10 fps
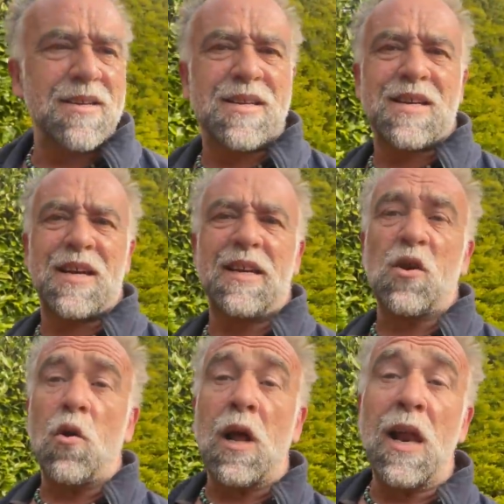it's
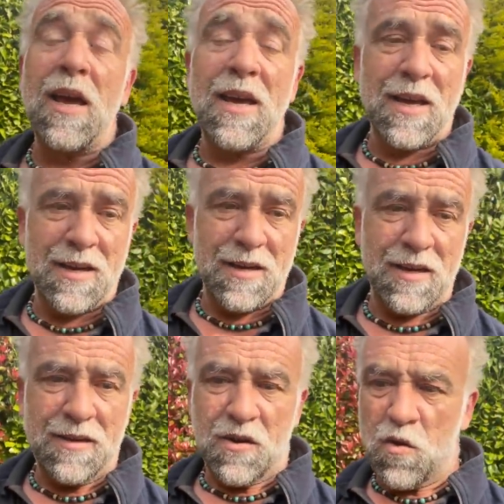all clay.
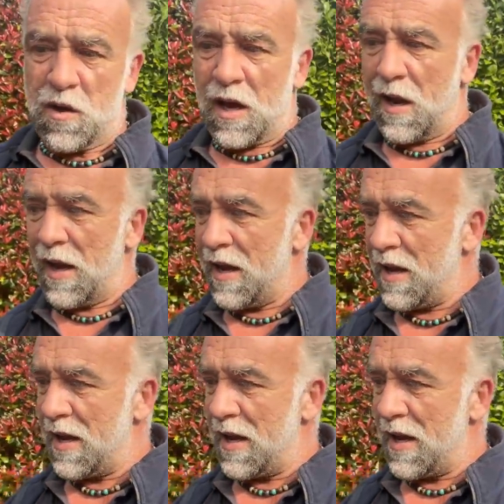It's all clay.